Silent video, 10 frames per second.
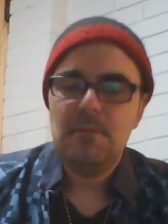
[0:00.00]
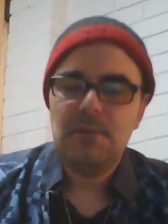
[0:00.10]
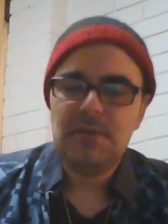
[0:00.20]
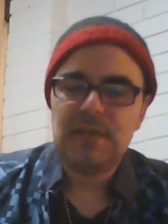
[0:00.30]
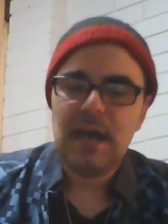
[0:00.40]

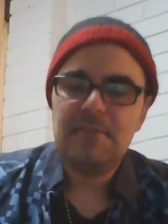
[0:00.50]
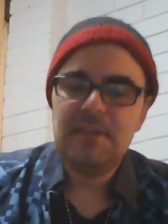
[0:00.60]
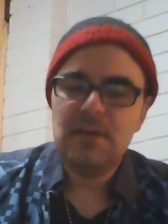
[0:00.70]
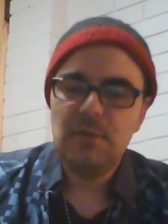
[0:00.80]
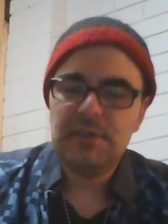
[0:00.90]
because
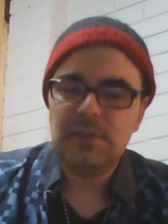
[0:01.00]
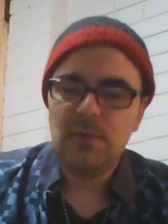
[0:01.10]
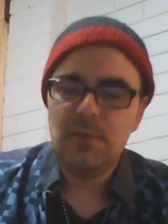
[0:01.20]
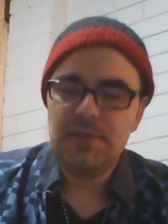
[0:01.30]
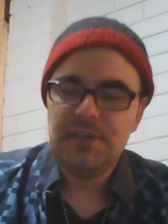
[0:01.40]
after the
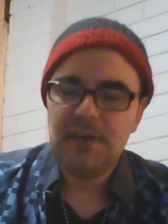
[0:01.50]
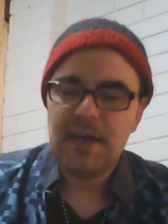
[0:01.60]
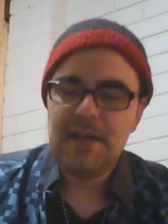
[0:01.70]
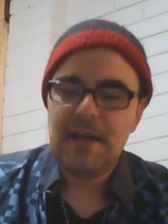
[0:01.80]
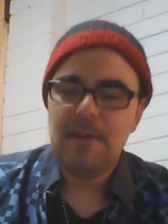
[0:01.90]
original author
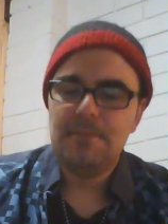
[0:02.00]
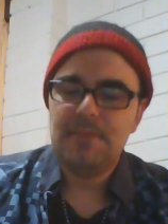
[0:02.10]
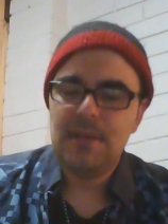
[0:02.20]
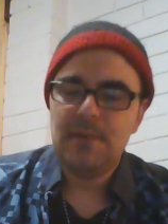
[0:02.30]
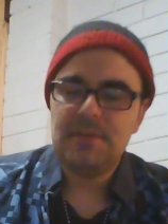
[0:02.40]
died,
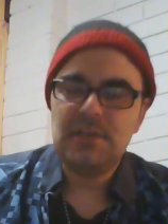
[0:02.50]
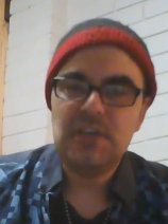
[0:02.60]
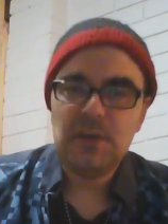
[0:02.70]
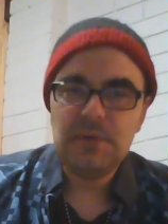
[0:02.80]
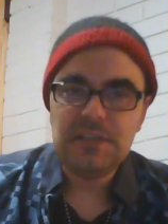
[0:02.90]
there was a
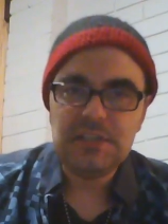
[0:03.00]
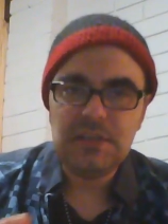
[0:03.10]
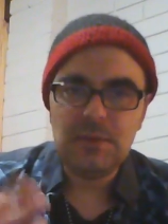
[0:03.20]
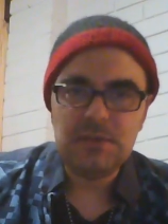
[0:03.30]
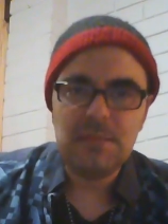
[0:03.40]
new
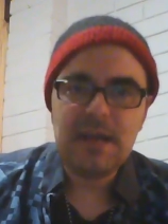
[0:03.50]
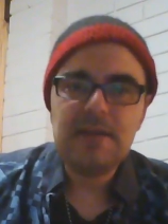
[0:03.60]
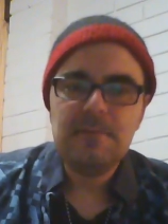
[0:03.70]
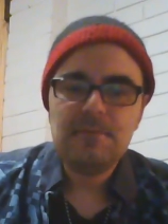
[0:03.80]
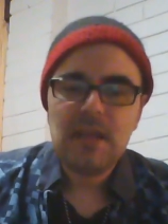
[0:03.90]
edition that was
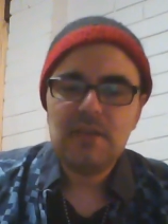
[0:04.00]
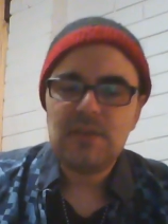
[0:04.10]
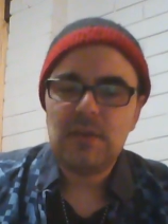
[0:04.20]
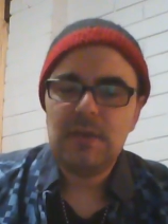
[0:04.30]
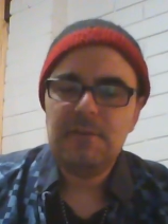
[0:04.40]
made.
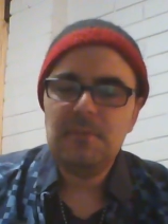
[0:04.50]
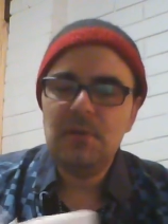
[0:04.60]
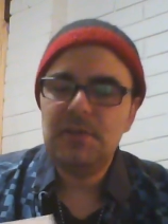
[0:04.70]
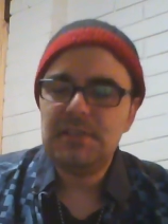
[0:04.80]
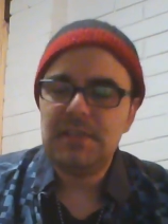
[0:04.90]
So if you're
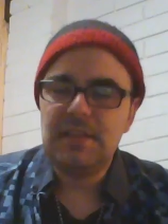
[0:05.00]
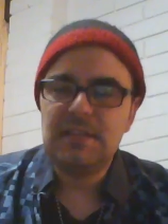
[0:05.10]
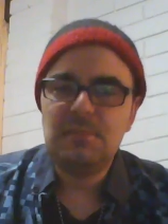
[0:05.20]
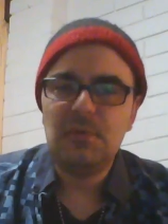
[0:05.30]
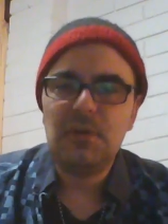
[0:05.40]
purchasing
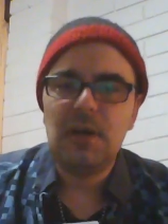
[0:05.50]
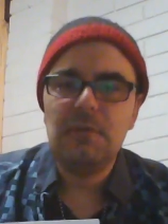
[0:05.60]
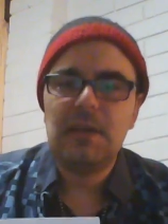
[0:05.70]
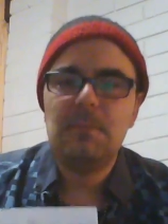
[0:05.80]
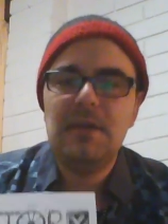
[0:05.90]
this book, I
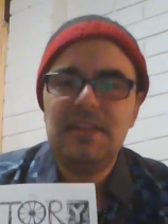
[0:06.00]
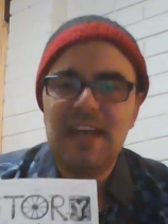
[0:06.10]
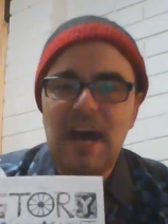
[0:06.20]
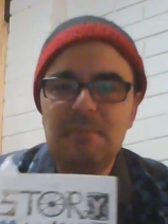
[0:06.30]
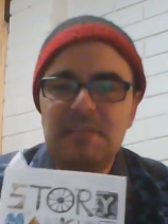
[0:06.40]
recommend
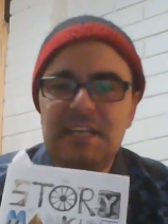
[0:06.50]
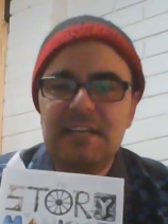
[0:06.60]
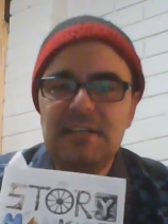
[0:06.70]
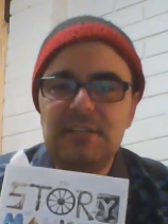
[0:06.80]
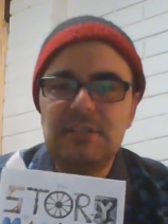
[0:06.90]
the
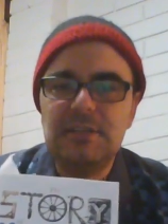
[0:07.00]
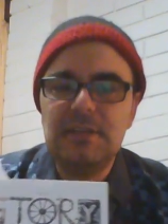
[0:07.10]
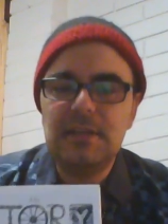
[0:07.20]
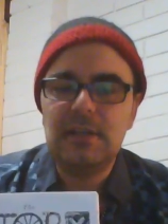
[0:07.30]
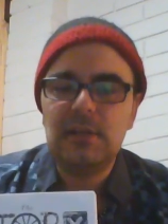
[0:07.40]
updated edition
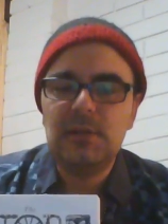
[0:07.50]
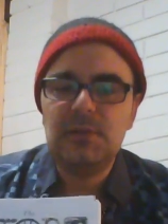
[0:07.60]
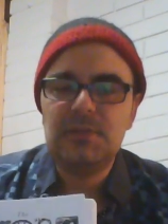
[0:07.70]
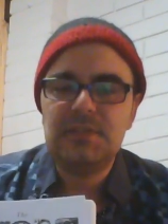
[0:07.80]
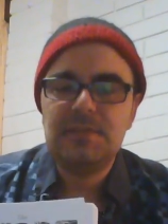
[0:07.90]
that
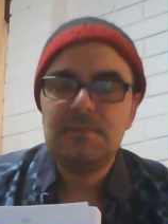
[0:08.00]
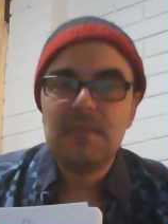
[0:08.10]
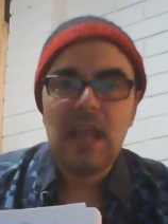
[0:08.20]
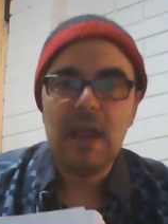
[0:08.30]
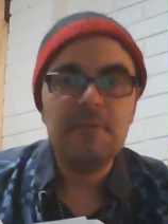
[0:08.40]
includes
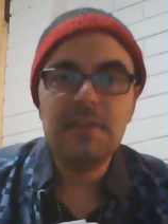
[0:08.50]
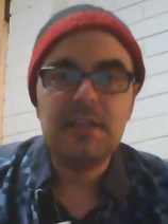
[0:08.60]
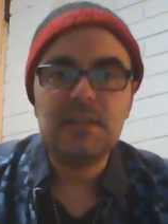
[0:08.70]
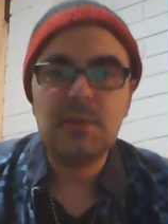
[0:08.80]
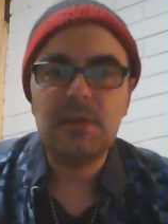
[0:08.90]

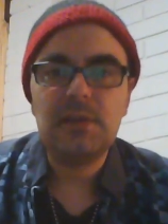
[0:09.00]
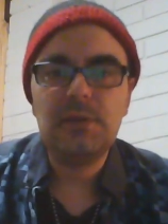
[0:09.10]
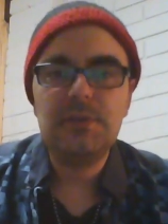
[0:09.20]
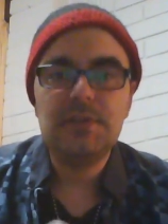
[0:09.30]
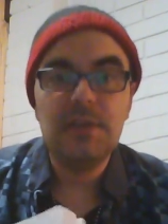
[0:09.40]
everything. So it
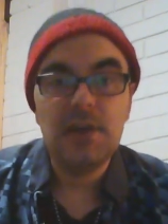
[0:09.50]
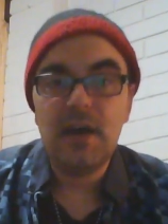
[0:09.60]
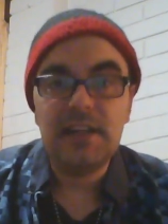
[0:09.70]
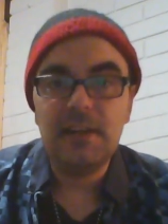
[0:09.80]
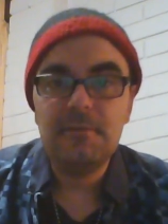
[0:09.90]
includes the
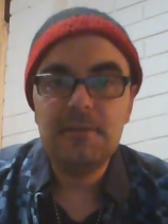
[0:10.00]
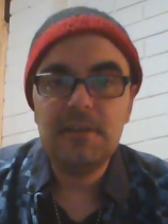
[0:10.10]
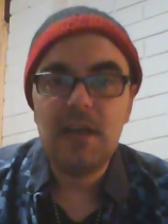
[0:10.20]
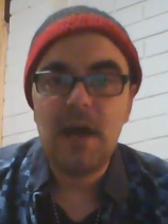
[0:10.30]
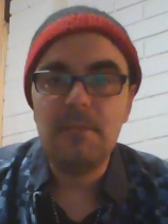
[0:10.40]

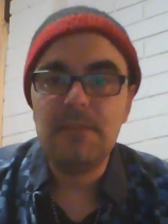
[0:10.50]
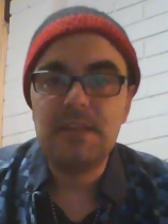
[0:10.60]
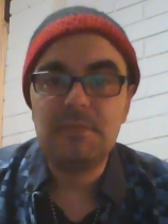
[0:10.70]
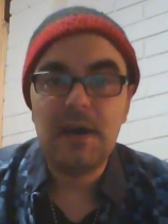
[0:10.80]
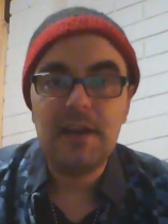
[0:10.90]
9/11
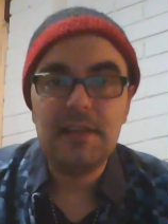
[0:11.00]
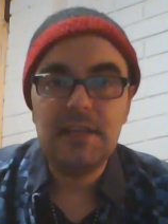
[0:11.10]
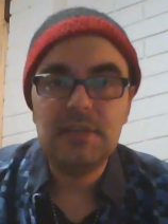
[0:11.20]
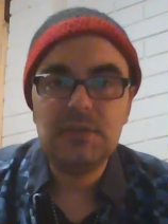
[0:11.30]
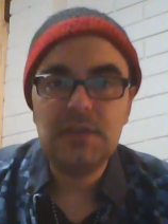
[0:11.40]
as part of the
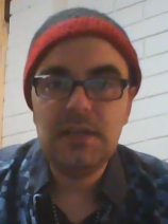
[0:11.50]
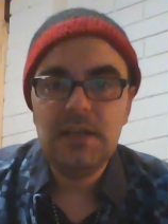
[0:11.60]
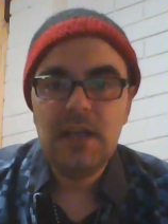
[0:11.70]
history.